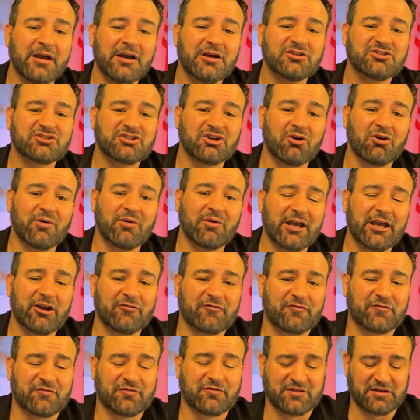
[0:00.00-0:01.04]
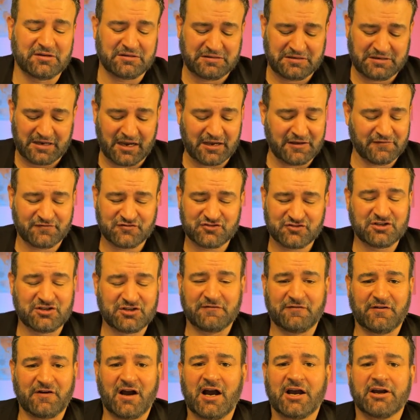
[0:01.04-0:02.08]
So if
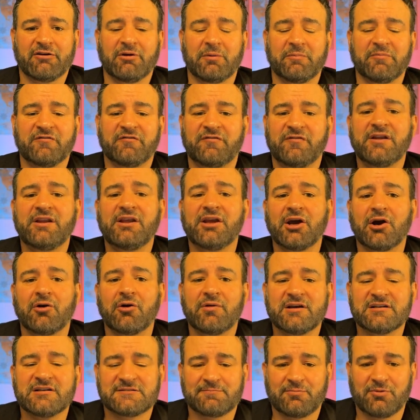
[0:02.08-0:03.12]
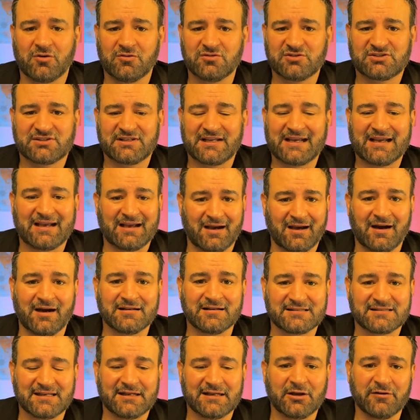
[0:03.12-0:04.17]
higher up video is posting
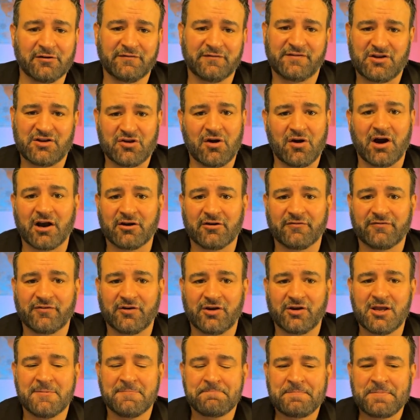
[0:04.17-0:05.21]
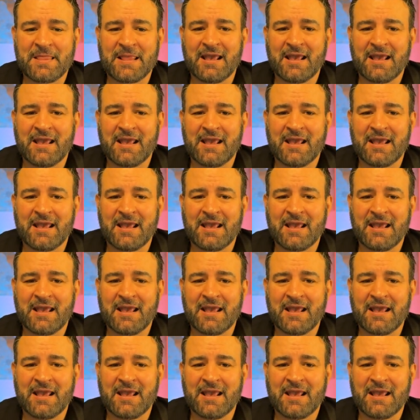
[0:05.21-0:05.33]
content of videography,